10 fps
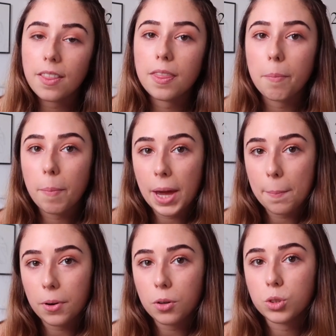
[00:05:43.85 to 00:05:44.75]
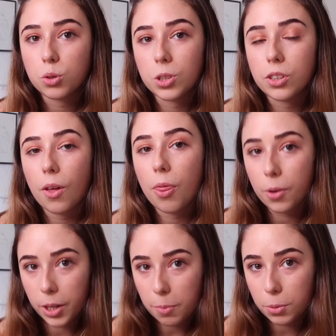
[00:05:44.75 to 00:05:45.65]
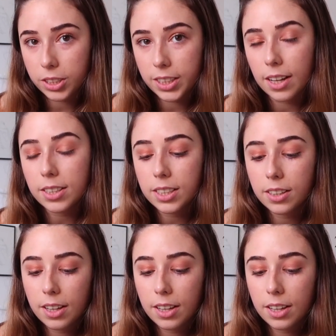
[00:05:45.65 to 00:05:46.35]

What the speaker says: the paper was worth 30%,